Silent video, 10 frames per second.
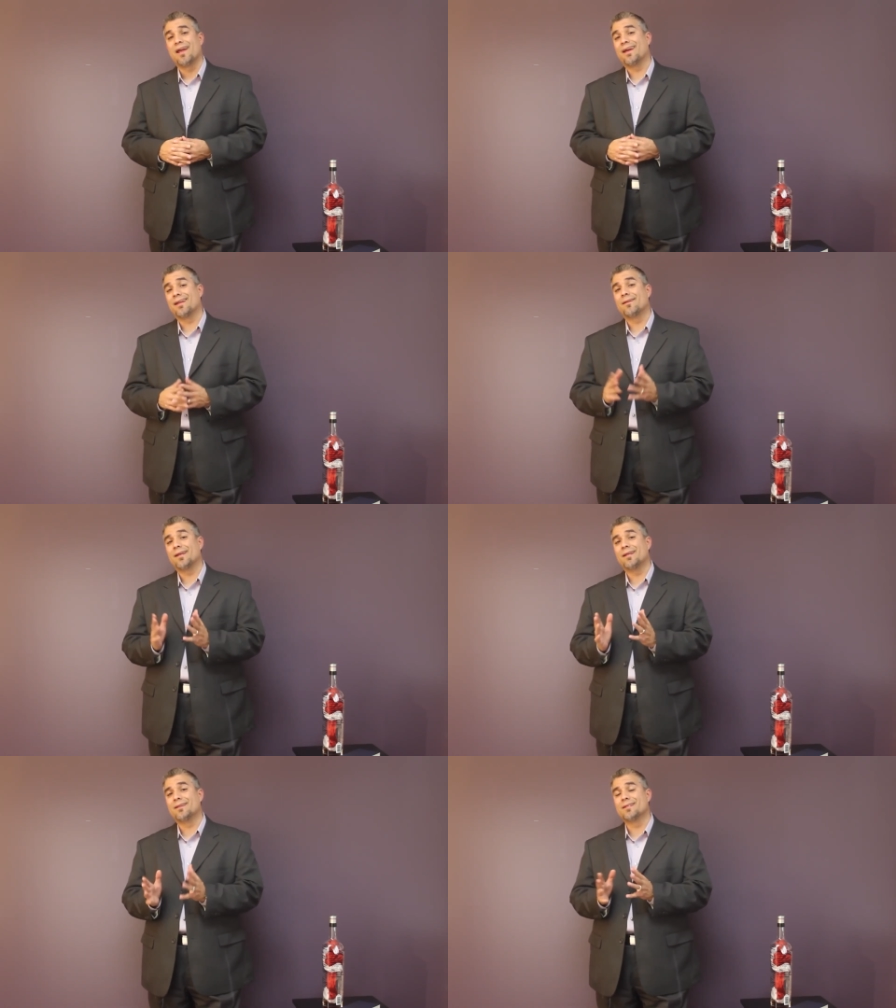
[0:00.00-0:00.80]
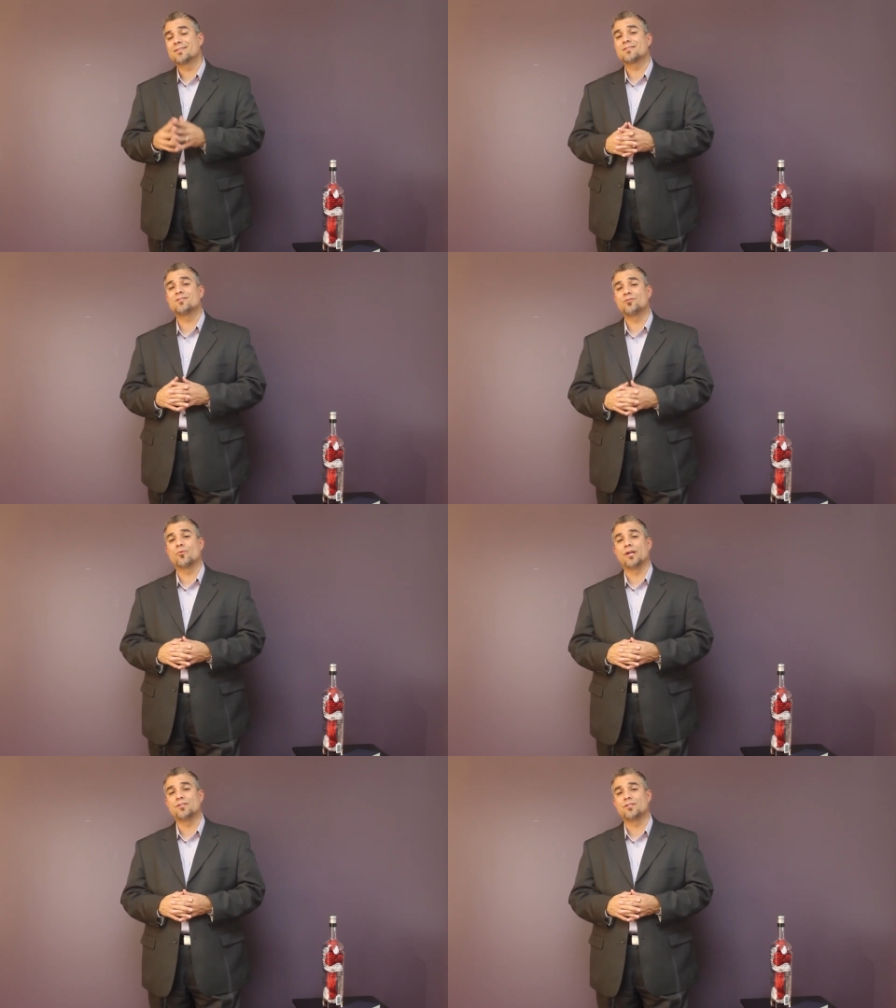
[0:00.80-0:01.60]
And in this
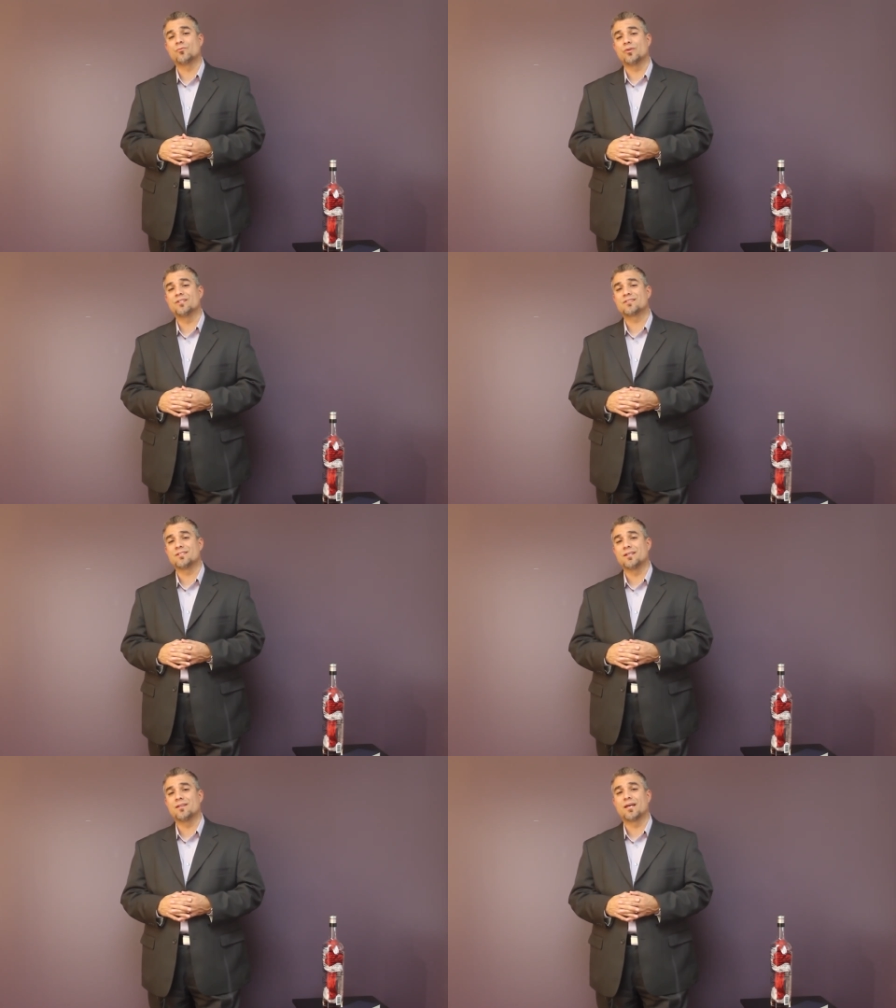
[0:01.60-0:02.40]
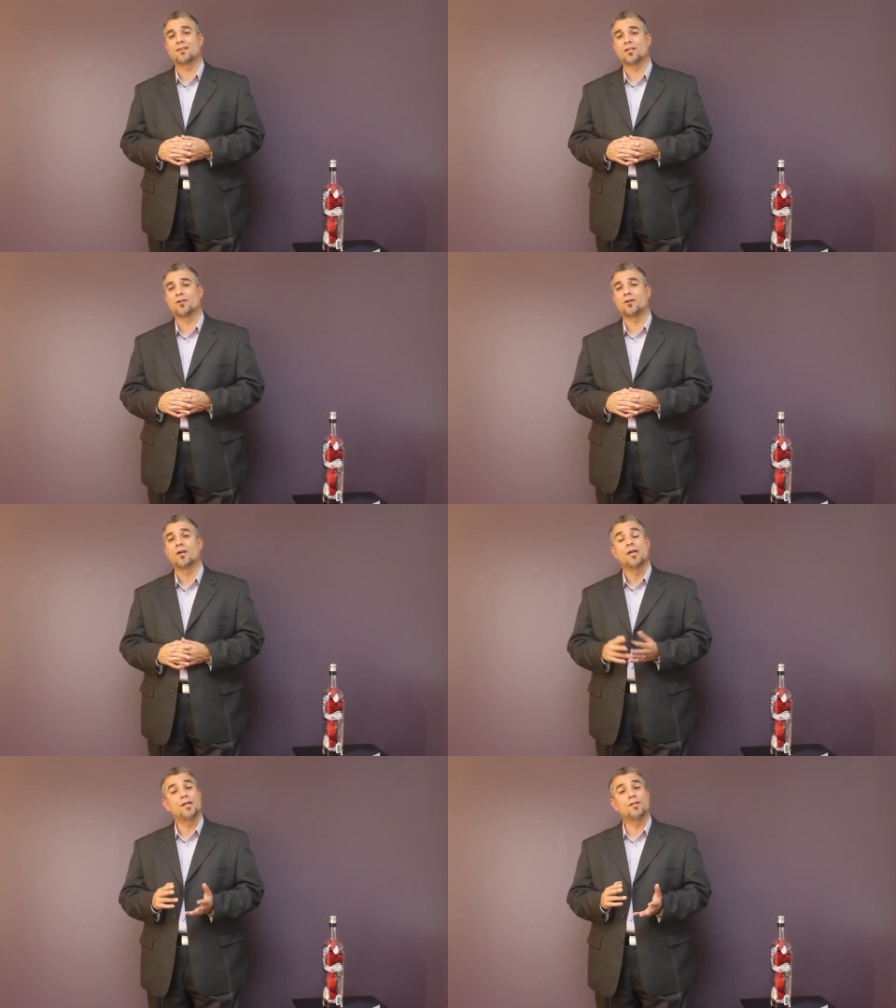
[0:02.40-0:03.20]
situation, we see that there
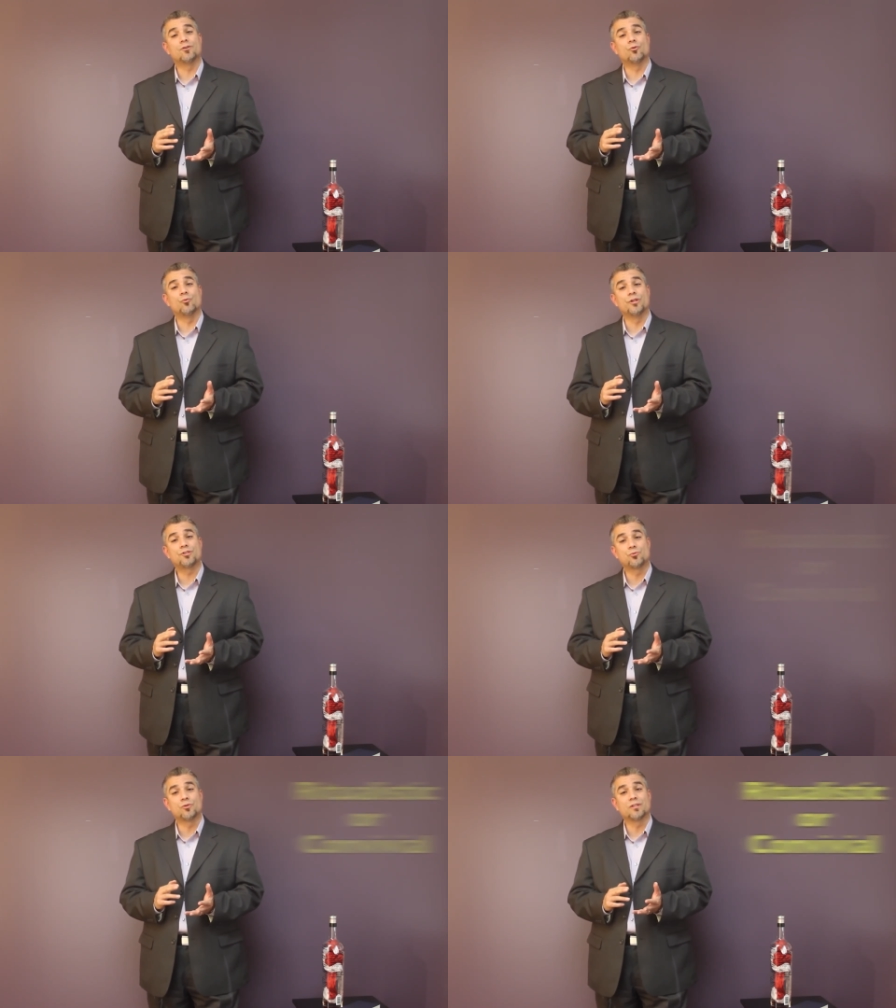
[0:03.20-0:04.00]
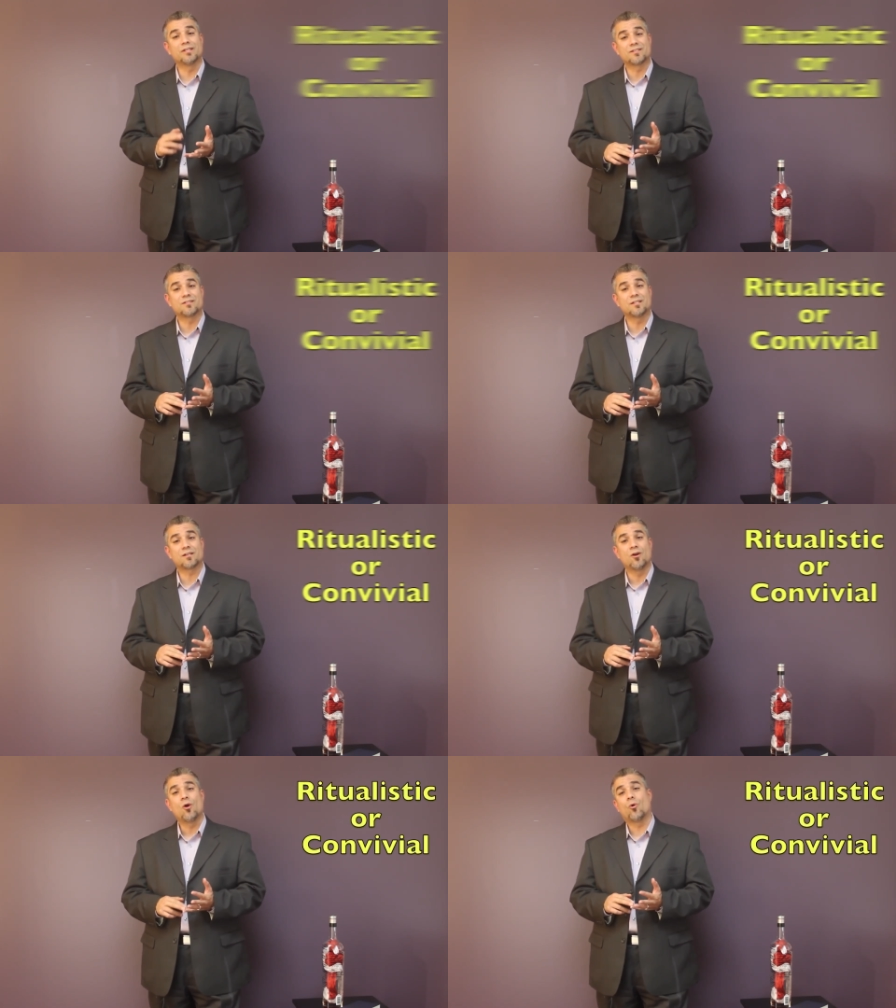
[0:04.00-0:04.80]
are either
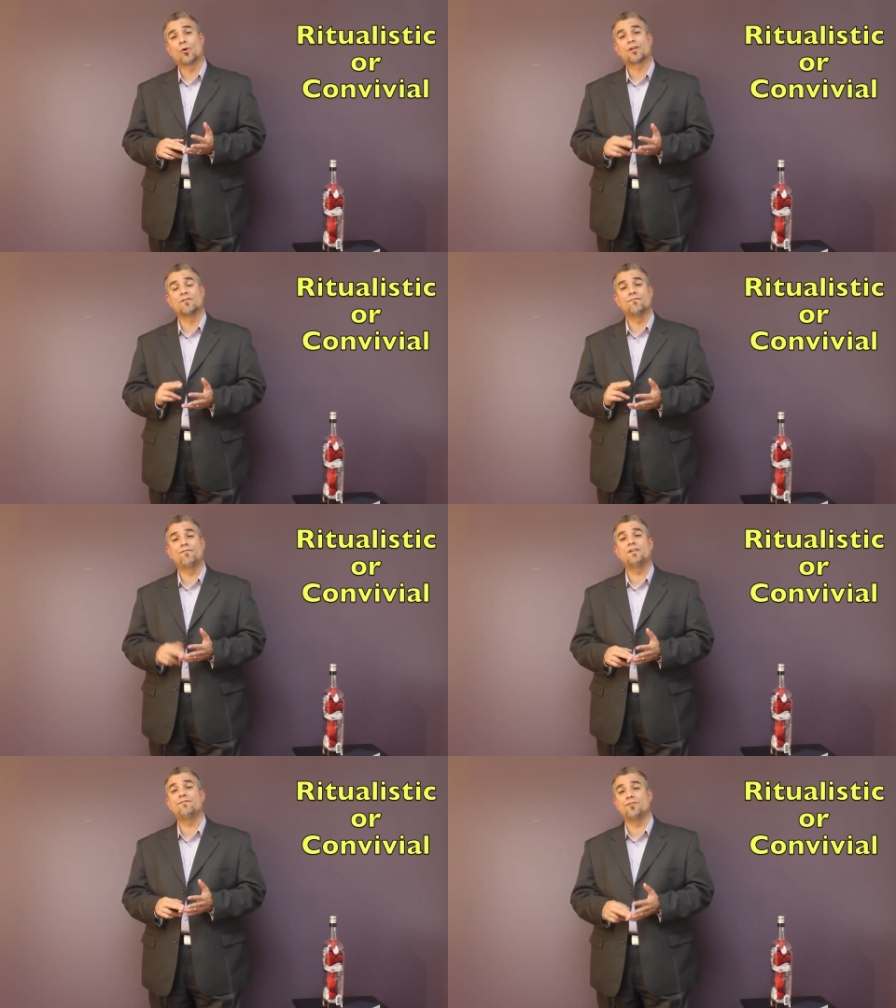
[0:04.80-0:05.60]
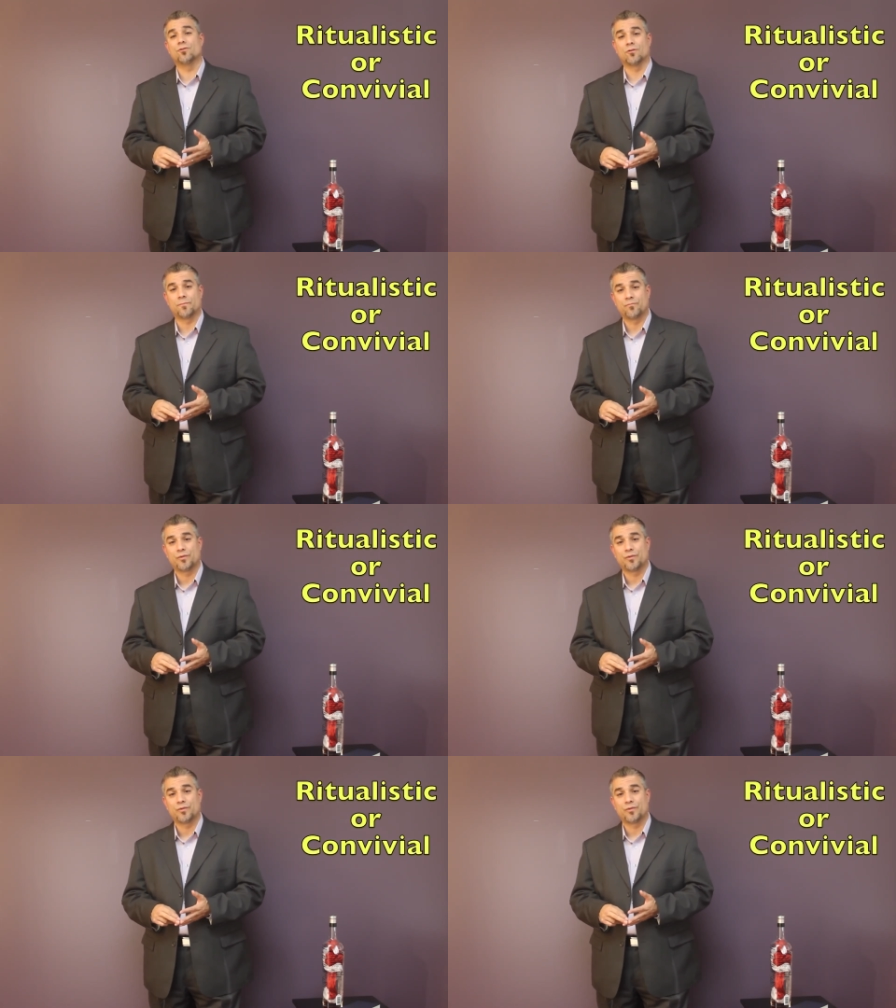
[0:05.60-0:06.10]
ritualistic or convivial